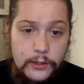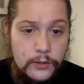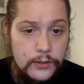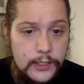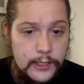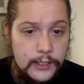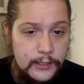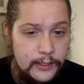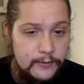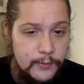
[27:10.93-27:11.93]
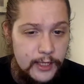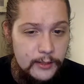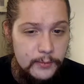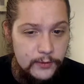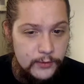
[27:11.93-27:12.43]
You see, they've
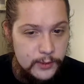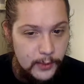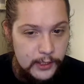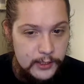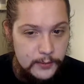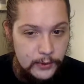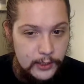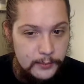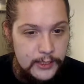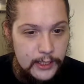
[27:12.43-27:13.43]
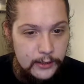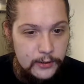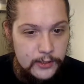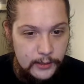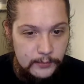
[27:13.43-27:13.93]
made me responsible. Let me tell
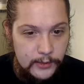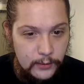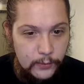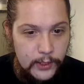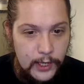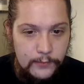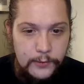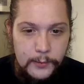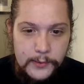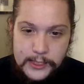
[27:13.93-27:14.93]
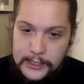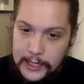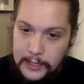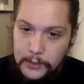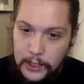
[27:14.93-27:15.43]
you something. We come from the
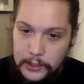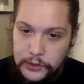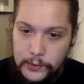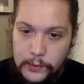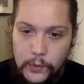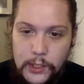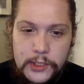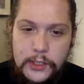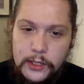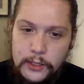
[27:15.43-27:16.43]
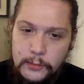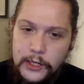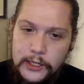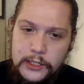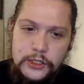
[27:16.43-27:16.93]
same country. We want to earn
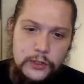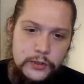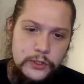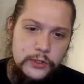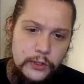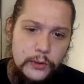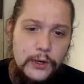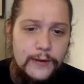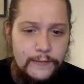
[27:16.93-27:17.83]
money, and so do you.